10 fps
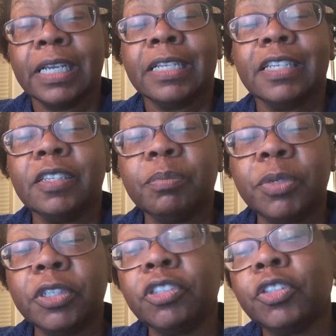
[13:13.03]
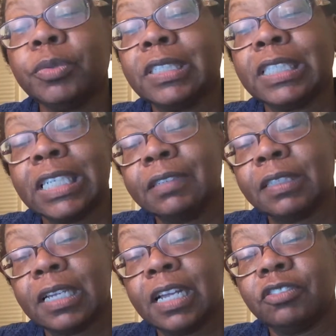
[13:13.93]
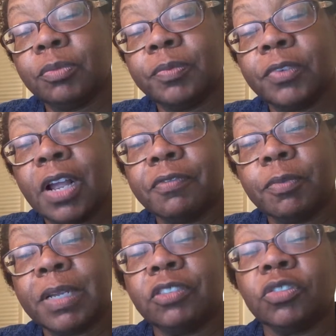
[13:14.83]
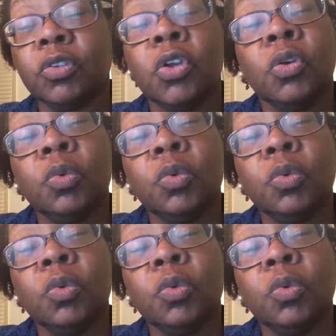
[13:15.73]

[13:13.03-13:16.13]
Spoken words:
then the merchant who receives the confirmation